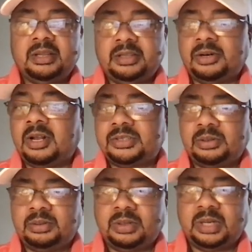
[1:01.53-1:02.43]
They're
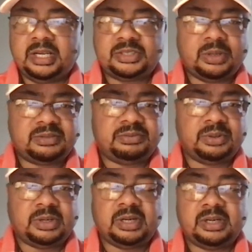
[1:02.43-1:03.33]
also a source
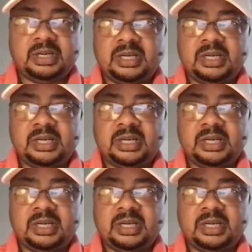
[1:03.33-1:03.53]
for